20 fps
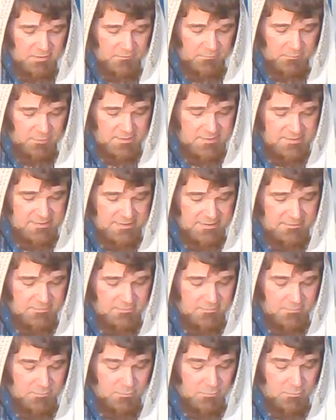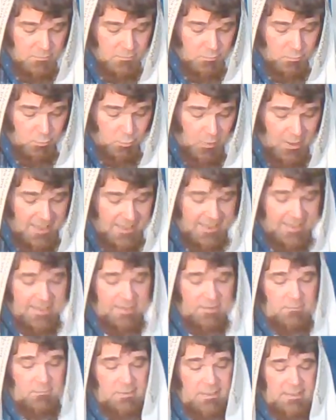for us, then why
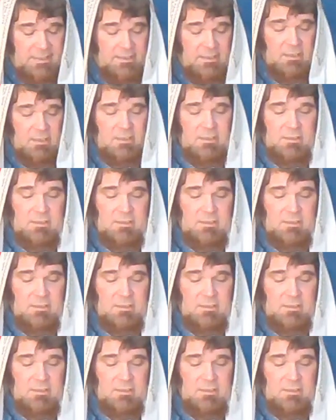can't we